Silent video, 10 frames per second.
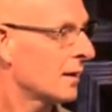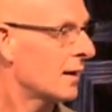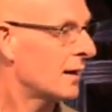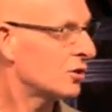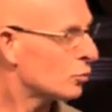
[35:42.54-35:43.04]

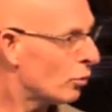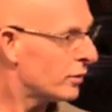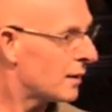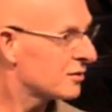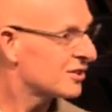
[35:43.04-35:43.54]
and just wrote
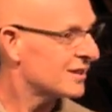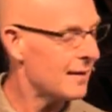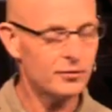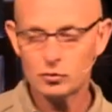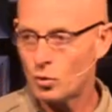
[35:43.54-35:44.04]
down
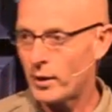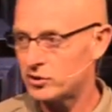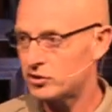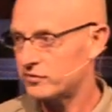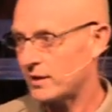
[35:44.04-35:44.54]
seven
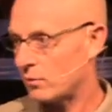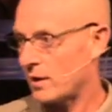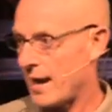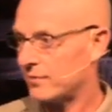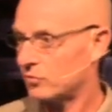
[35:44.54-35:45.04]
questions that I want to
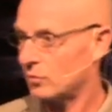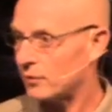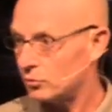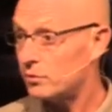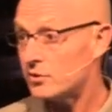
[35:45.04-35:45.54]
ask you. I'll
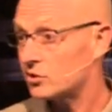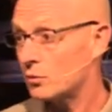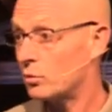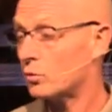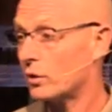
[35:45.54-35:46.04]
do these
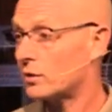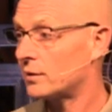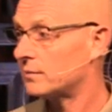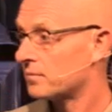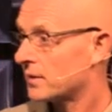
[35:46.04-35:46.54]
somewhat quickly.